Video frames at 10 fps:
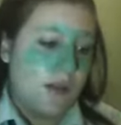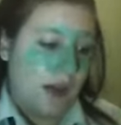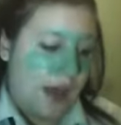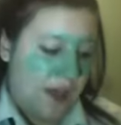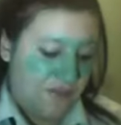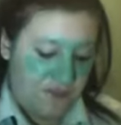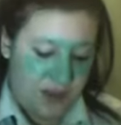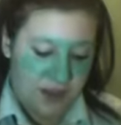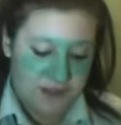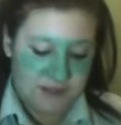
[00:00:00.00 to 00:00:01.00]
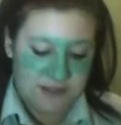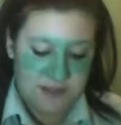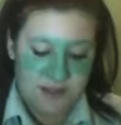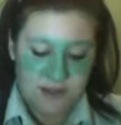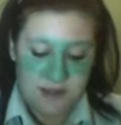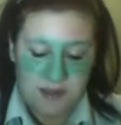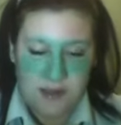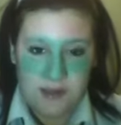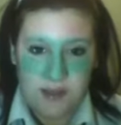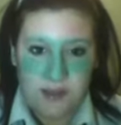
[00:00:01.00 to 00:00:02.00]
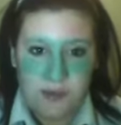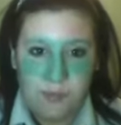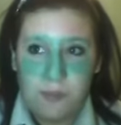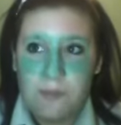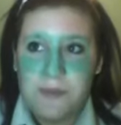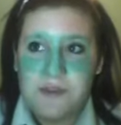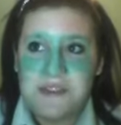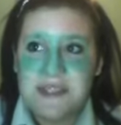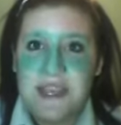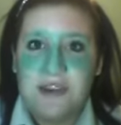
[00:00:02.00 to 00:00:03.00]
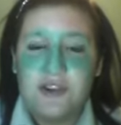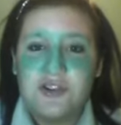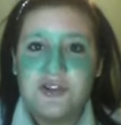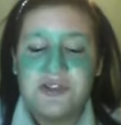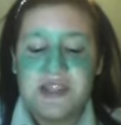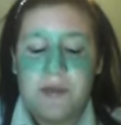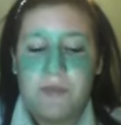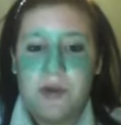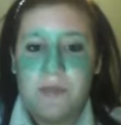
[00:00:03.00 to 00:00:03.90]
At first, your skin, because your skin won't